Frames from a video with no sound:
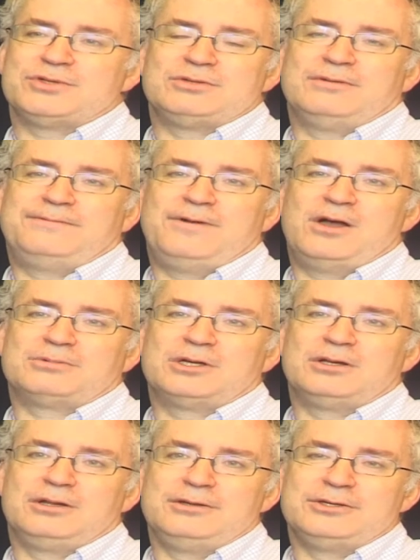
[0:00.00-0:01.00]
to a firm
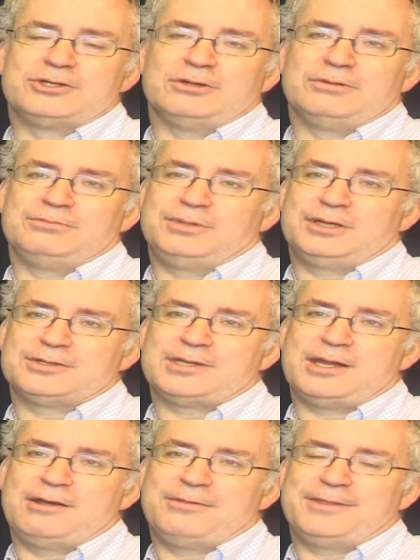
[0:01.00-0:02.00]
conclusion, because
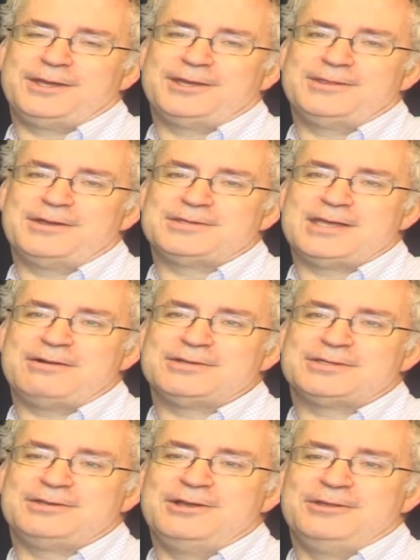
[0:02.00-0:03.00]
I don't think in those
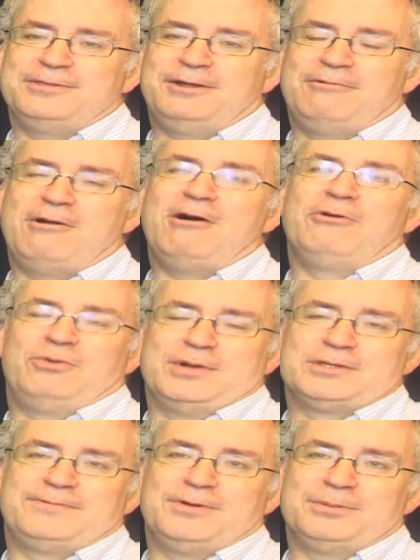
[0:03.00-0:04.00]
areas there are
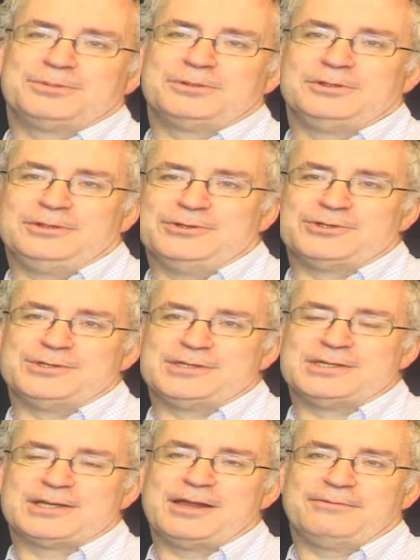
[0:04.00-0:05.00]
always firm conclusions,
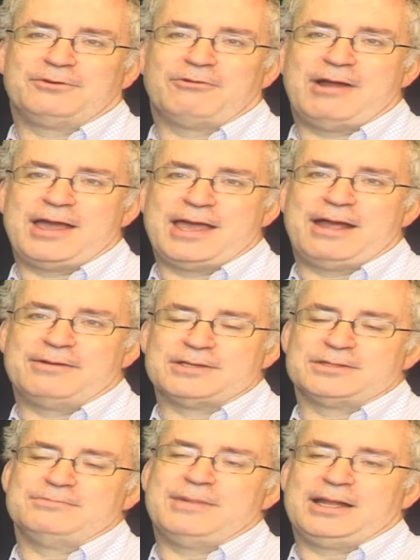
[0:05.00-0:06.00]
these kind of grey
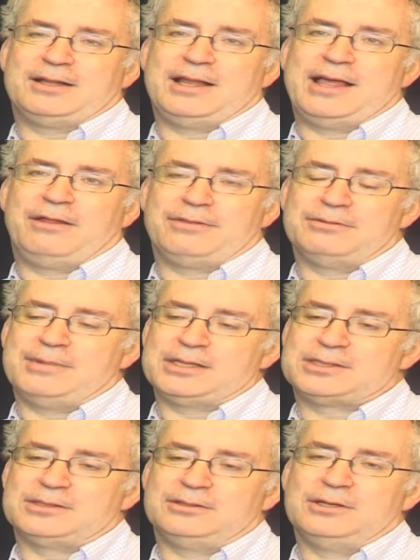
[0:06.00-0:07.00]
areas of mental health and
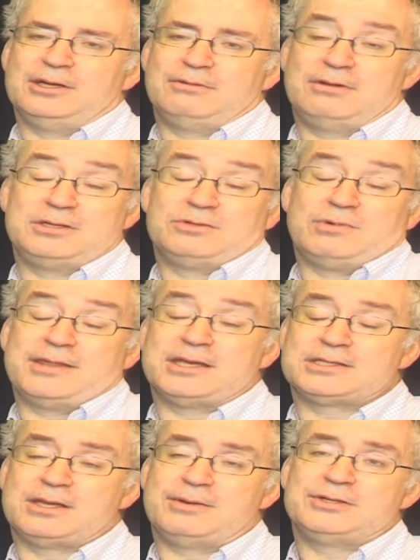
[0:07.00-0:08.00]
medicine, which is why they're
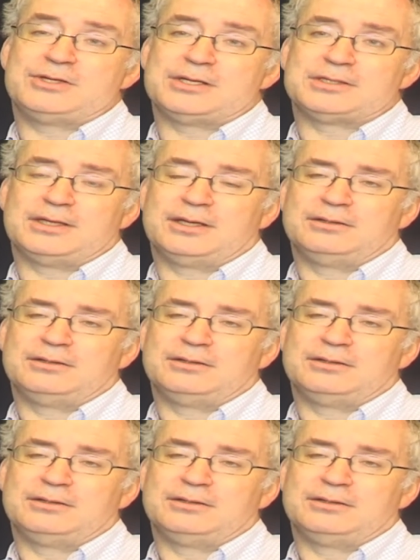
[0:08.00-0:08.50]
so interesting.